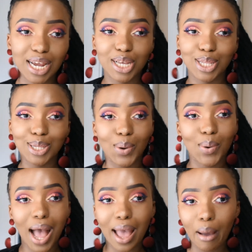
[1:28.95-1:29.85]

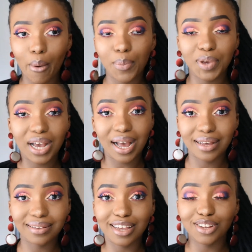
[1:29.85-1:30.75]
So I hope you
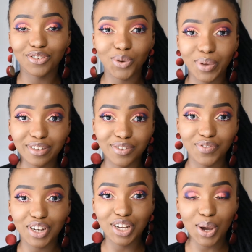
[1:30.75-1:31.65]
guys enjoy this
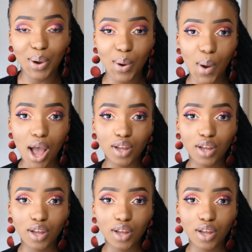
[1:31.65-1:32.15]
video.